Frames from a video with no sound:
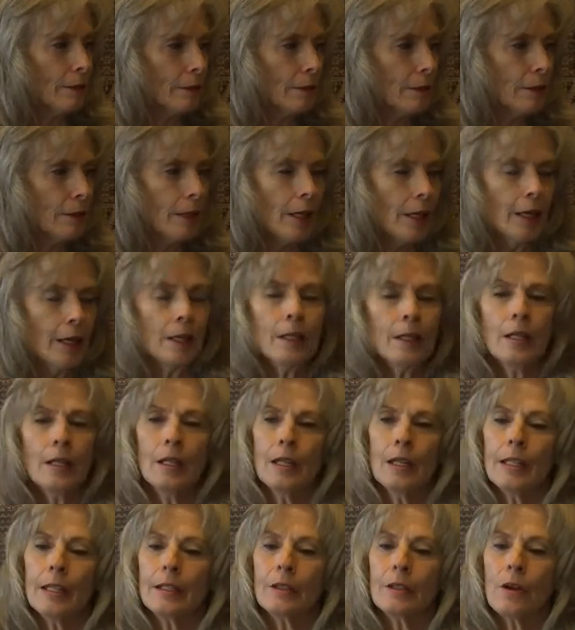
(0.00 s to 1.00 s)
Okay,
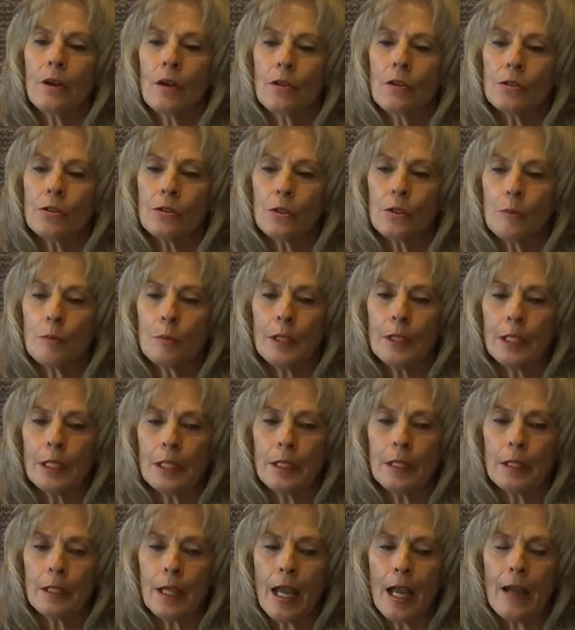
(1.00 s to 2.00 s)
and then also
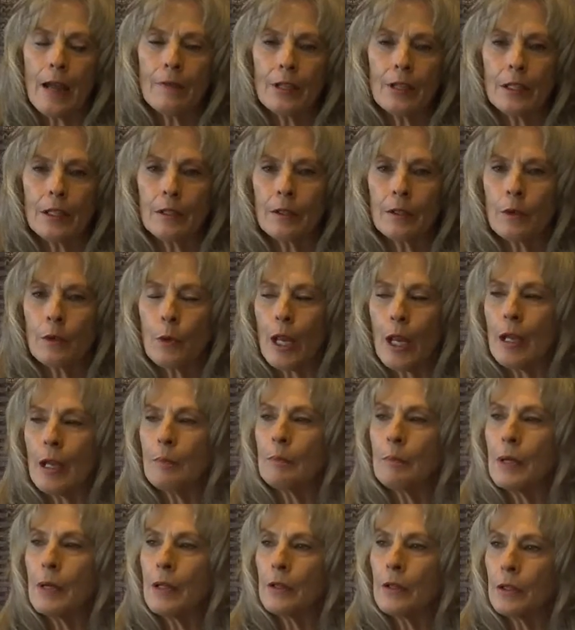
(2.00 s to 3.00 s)
being having
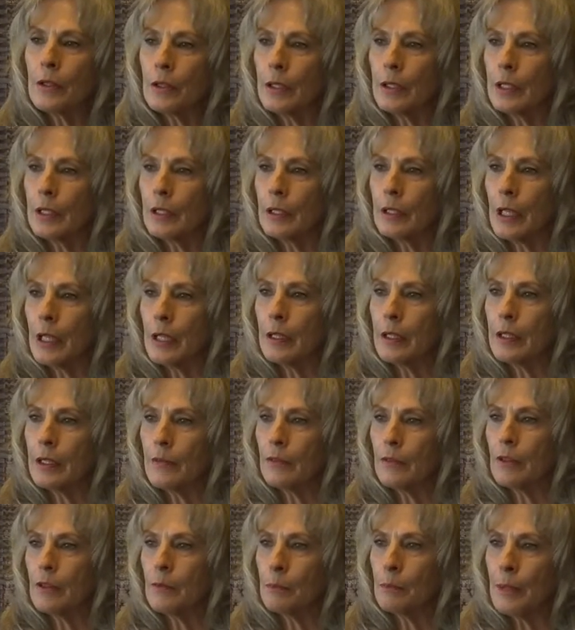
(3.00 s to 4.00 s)
grandmother and, and
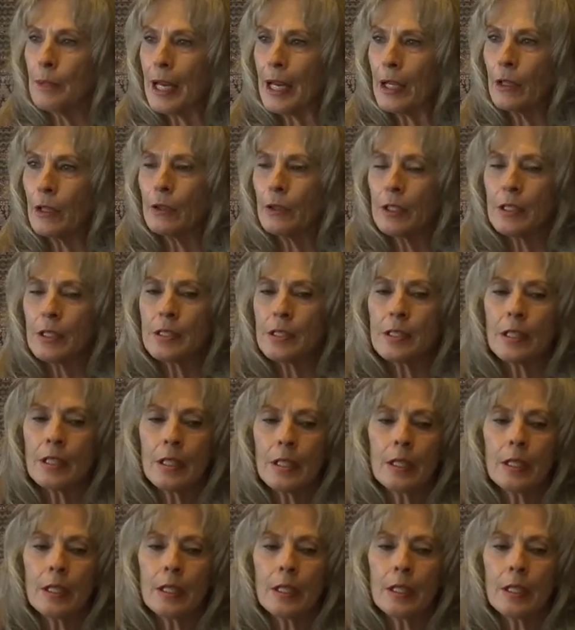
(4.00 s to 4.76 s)
different parents